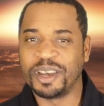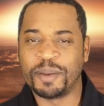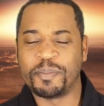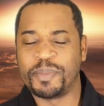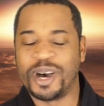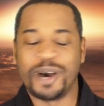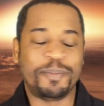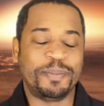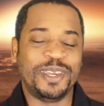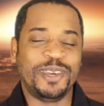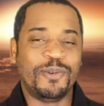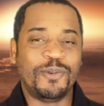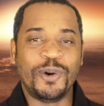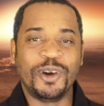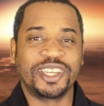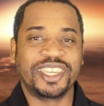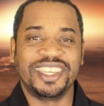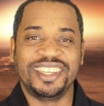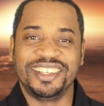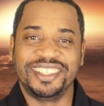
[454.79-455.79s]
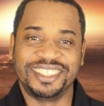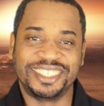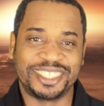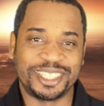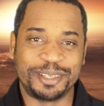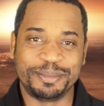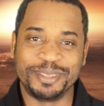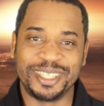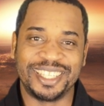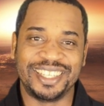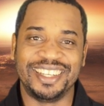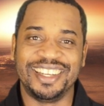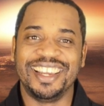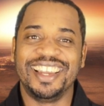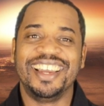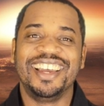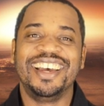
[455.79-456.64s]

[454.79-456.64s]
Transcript: a puppy Wookiee or something.